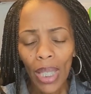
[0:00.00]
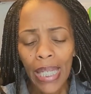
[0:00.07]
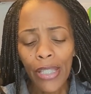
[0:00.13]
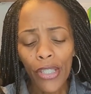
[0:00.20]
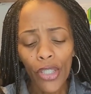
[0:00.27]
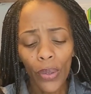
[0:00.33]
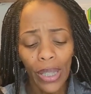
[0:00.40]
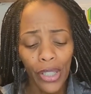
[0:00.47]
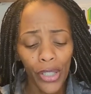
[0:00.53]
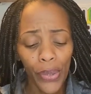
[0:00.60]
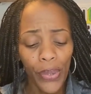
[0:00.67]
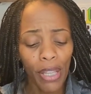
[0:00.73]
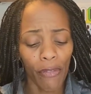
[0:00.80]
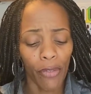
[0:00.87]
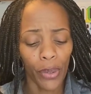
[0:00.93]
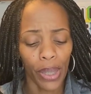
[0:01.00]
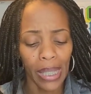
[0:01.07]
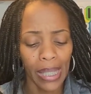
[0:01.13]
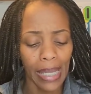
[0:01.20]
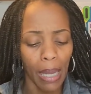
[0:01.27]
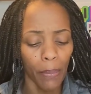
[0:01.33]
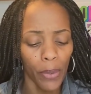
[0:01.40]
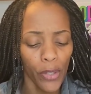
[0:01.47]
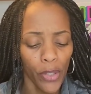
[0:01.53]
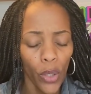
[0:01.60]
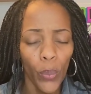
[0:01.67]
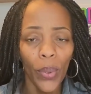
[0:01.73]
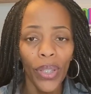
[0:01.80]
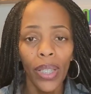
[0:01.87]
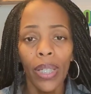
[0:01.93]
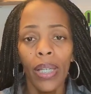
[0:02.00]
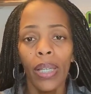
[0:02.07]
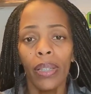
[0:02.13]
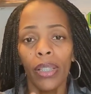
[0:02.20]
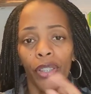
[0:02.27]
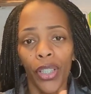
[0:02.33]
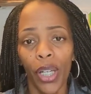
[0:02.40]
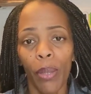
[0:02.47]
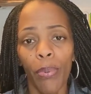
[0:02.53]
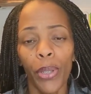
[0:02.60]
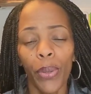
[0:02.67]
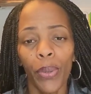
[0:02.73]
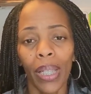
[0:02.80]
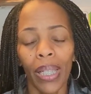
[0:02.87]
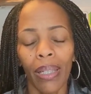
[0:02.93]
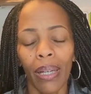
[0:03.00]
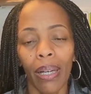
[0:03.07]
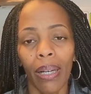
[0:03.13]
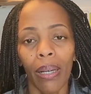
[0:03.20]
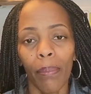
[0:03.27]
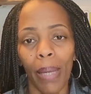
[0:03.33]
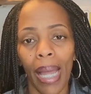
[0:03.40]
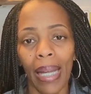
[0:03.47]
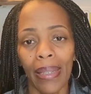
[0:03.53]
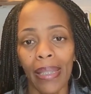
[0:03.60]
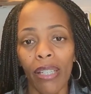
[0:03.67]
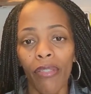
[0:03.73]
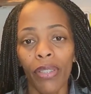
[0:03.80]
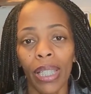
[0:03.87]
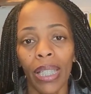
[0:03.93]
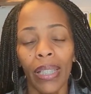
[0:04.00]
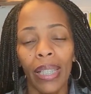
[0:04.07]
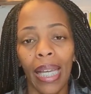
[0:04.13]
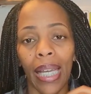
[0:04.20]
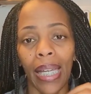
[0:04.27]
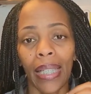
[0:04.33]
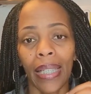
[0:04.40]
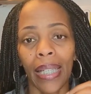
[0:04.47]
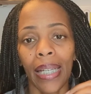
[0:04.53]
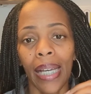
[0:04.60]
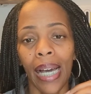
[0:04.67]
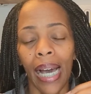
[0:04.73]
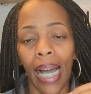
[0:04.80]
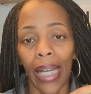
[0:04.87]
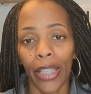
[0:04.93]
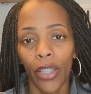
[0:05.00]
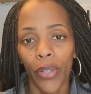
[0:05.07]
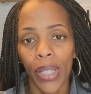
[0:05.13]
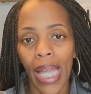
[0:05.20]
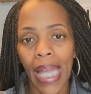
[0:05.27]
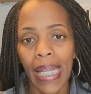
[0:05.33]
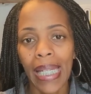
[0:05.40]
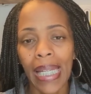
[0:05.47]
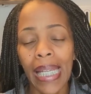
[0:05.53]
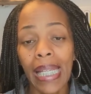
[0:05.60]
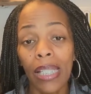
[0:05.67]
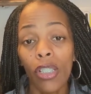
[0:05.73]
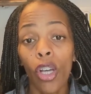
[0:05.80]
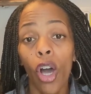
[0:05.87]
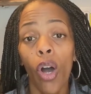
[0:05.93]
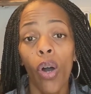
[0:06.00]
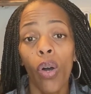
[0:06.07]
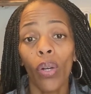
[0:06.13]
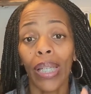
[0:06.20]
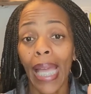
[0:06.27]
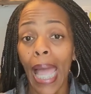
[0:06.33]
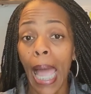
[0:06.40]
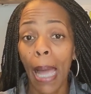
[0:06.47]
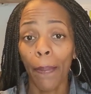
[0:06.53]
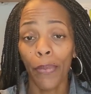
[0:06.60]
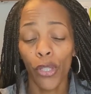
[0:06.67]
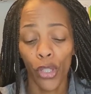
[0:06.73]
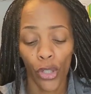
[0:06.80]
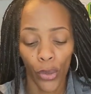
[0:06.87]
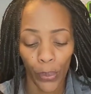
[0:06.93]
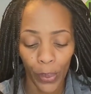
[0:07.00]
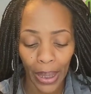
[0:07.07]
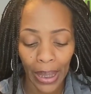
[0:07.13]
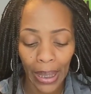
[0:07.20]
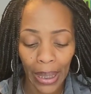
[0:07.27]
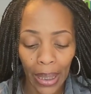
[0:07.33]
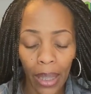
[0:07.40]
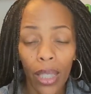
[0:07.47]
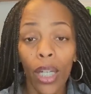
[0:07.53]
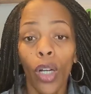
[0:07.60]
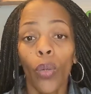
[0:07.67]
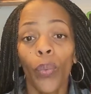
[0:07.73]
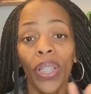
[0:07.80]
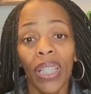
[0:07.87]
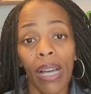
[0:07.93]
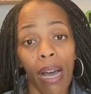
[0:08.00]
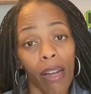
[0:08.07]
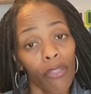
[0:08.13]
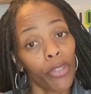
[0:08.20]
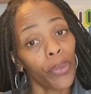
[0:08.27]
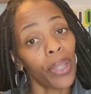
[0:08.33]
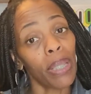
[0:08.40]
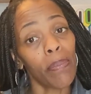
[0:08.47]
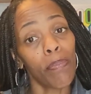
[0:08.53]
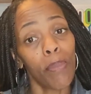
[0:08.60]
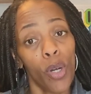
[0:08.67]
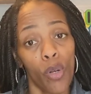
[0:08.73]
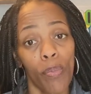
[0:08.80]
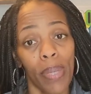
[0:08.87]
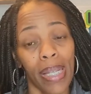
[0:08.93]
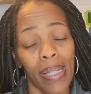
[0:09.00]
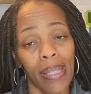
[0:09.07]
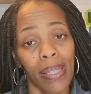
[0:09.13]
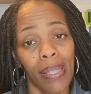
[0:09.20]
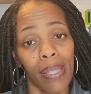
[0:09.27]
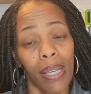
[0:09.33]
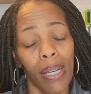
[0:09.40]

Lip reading: And so let's use that for an example. So with the therapeutic activity that I created is called Capturing Recovering Moments,